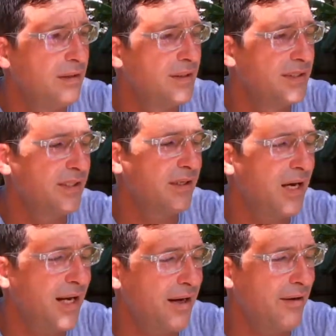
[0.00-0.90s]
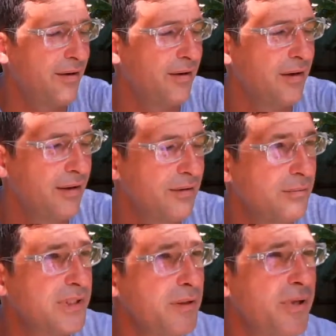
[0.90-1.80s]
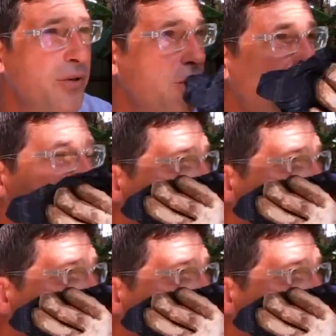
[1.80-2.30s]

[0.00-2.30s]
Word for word: It's still hot out here. I thought it was going to be cool.